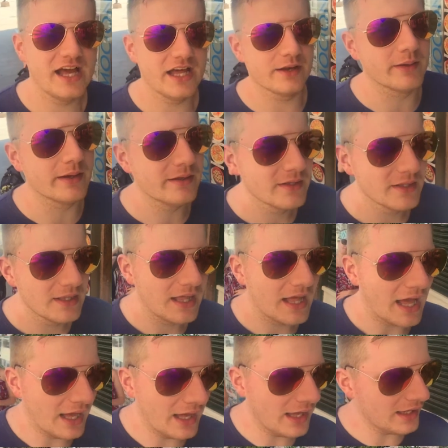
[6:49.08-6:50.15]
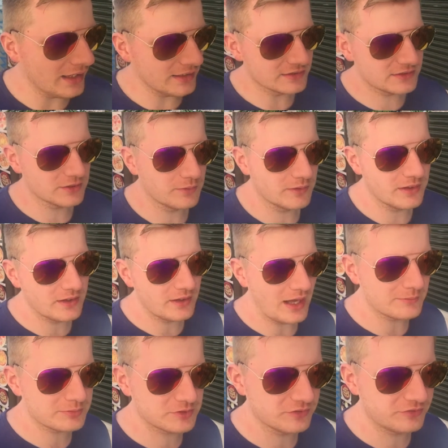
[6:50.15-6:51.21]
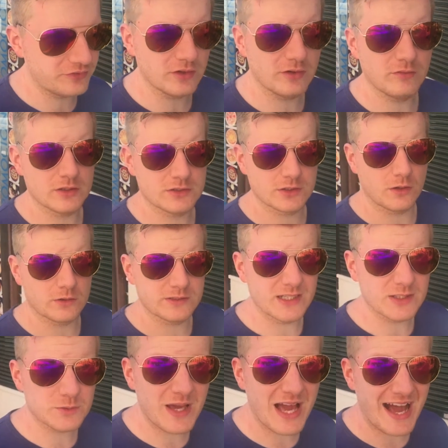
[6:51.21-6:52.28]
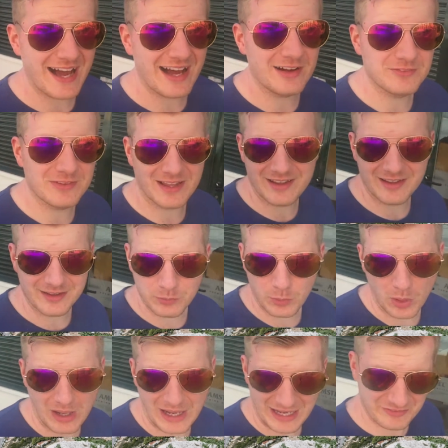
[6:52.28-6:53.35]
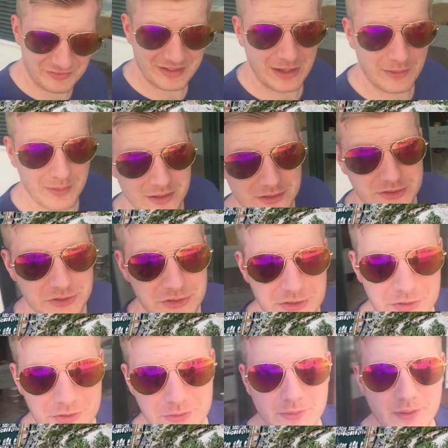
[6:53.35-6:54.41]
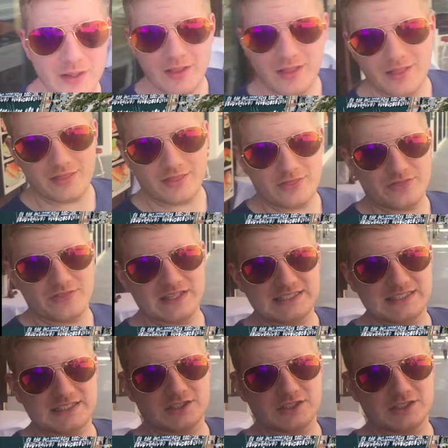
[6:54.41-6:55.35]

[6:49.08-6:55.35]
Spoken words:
Anyway, so we're absolutely full of lots of cocktails. We have like, what, half an hour to do this